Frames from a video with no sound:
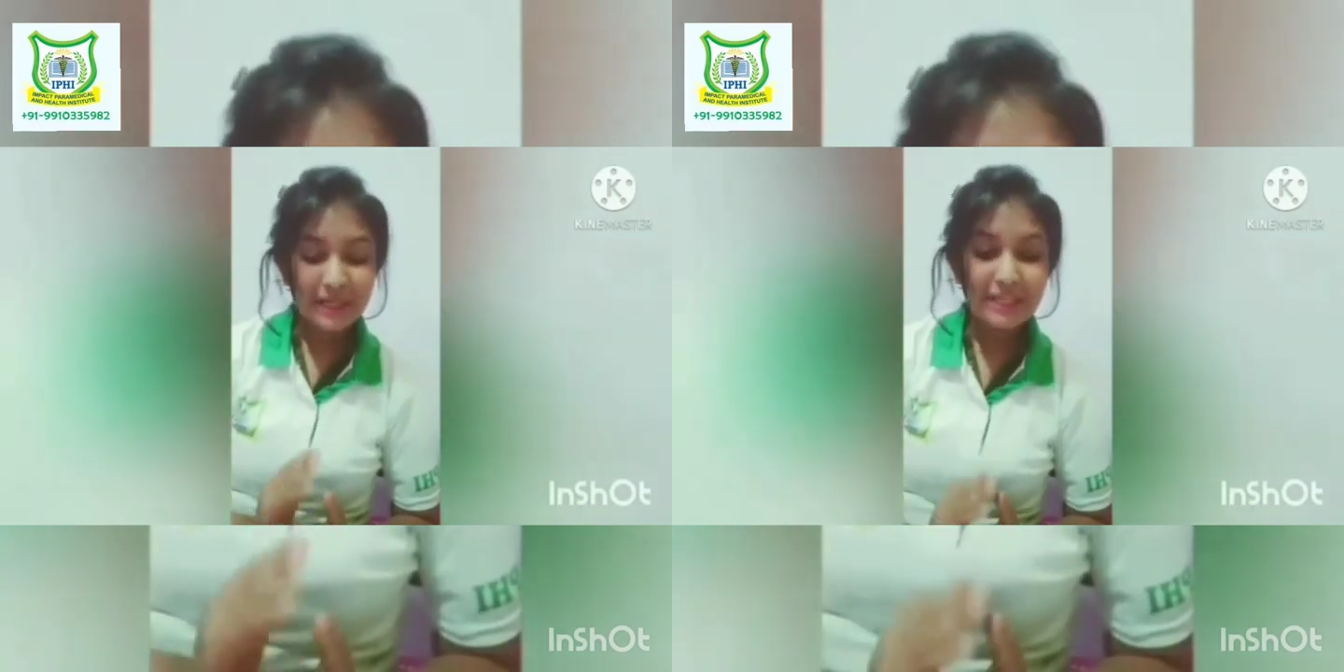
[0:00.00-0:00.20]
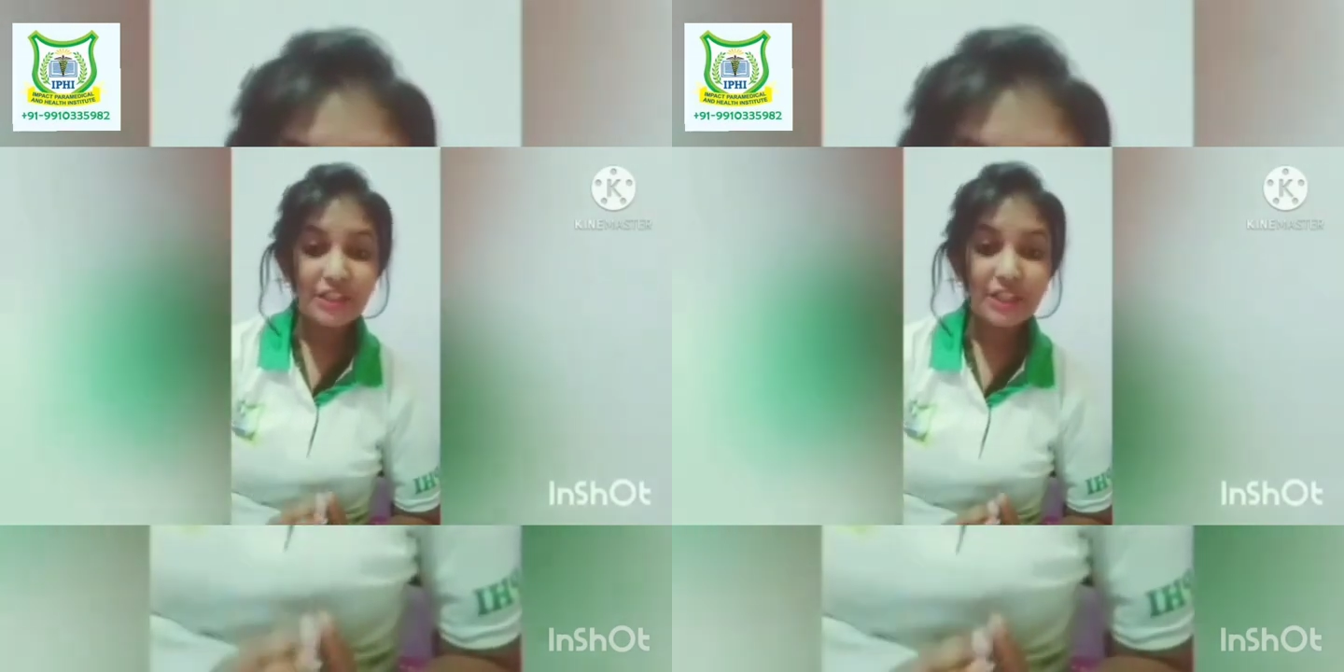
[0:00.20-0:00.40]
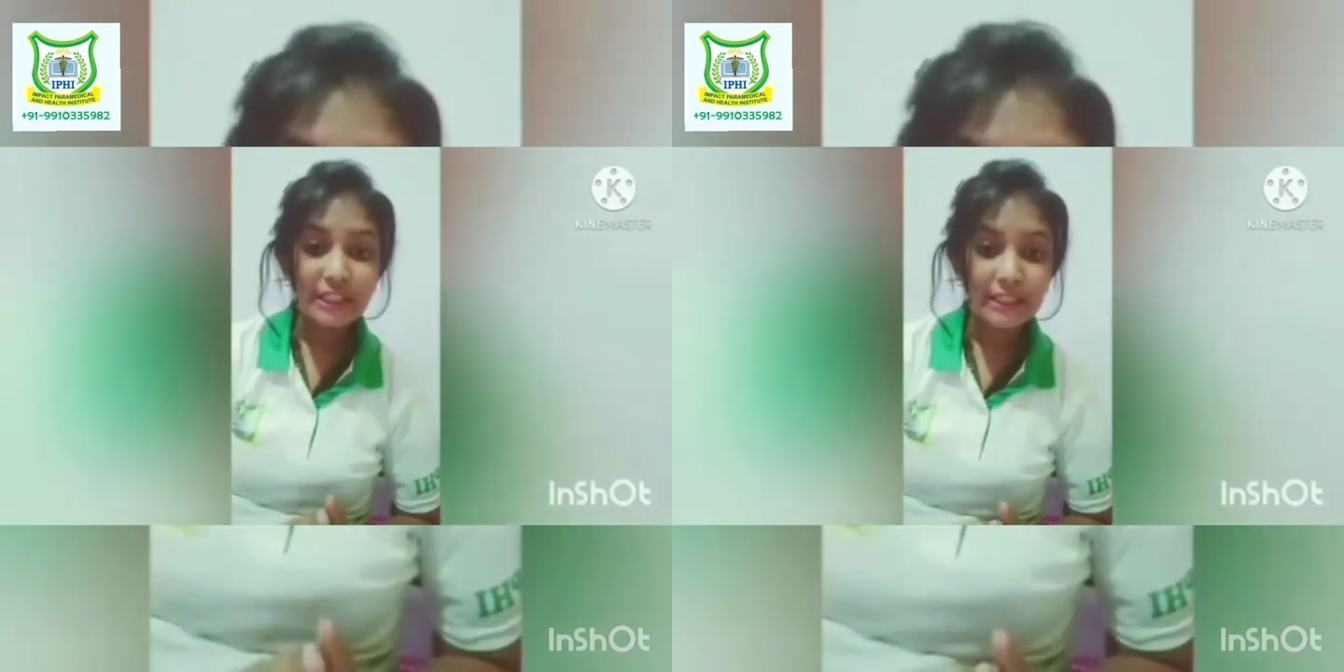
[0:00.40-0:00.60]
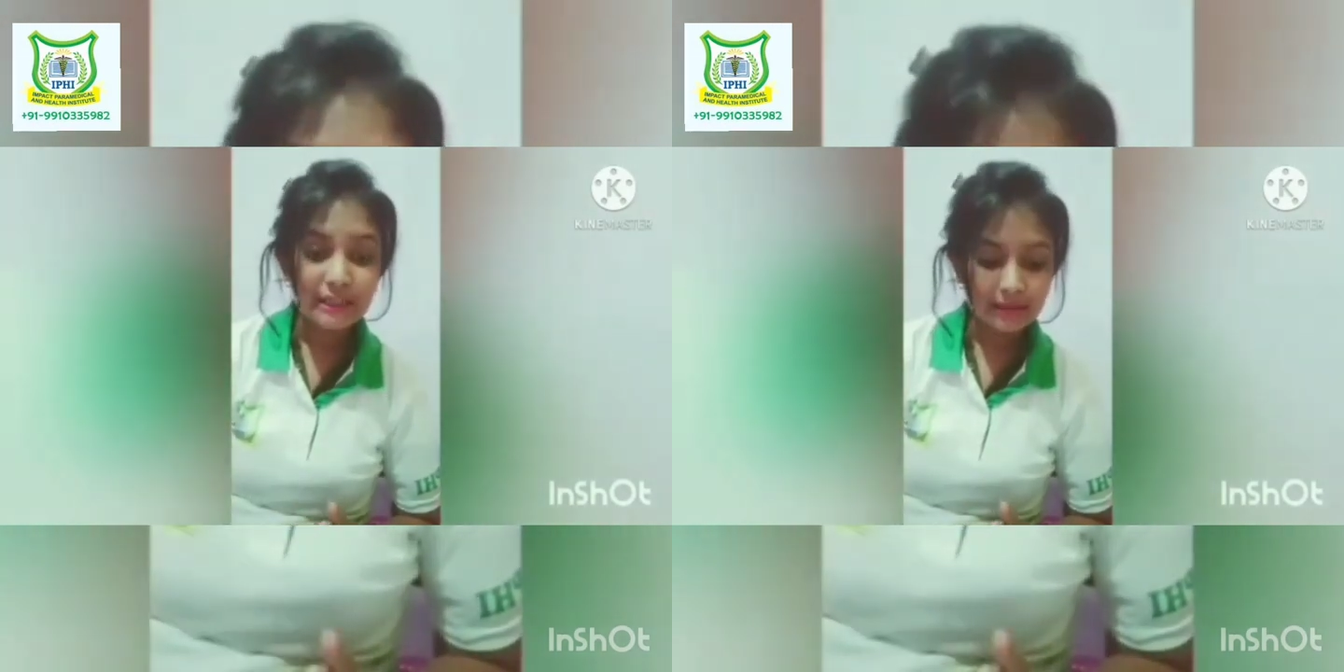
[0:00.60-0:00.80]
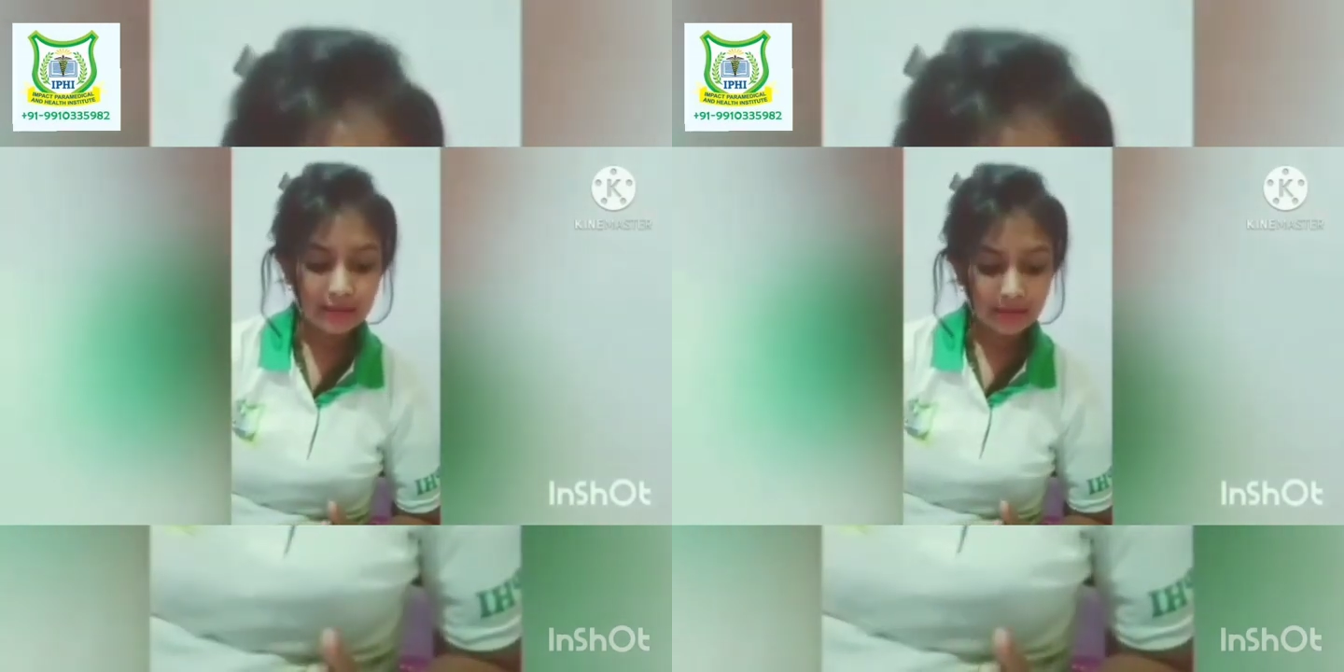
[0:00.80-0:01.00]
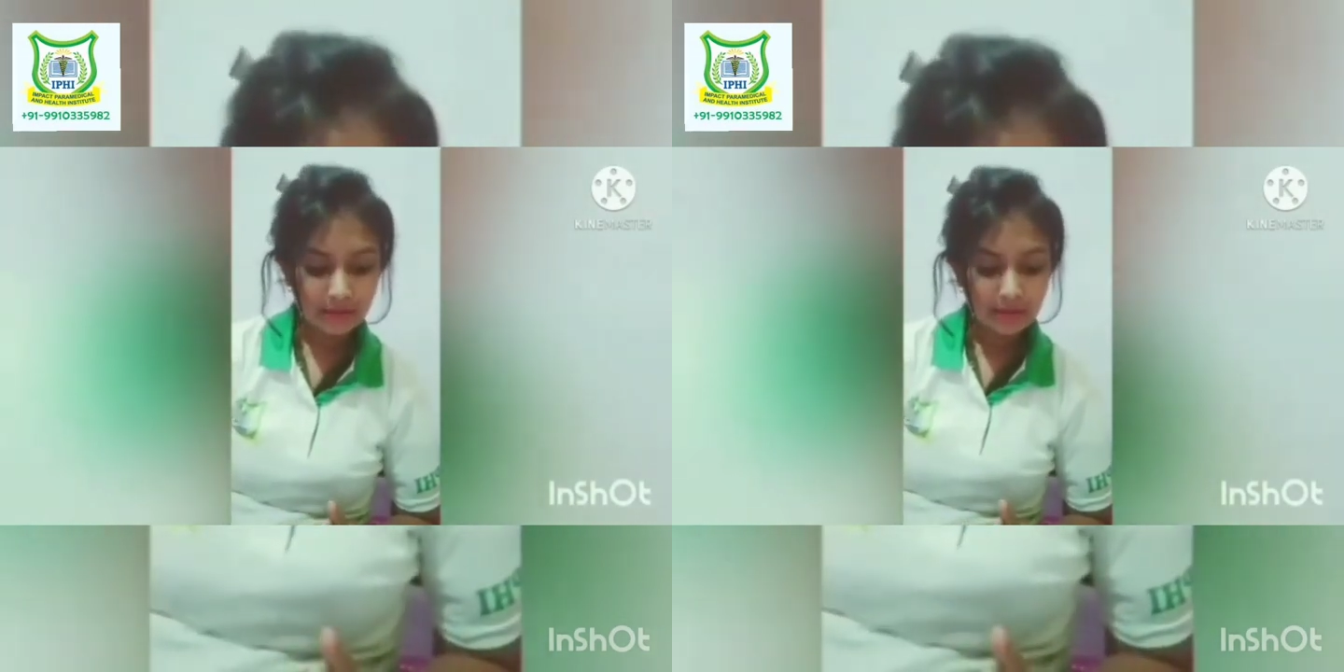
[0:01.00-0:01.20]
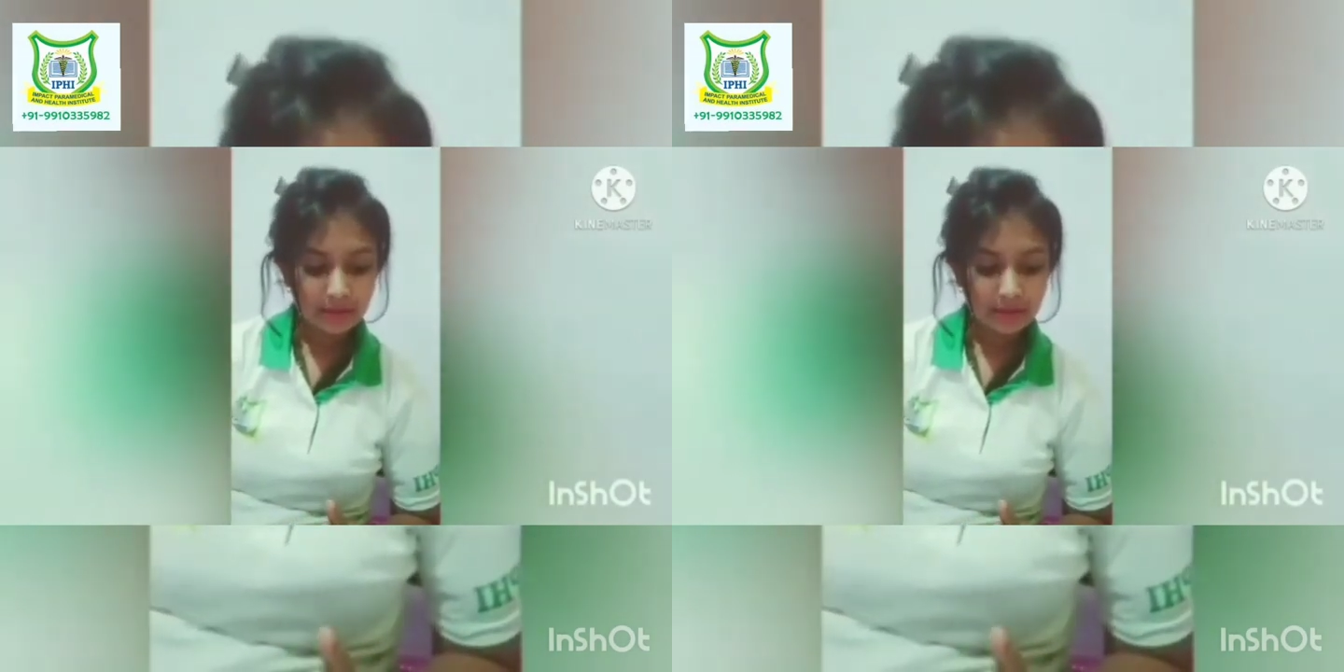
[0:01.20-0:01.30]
patient care,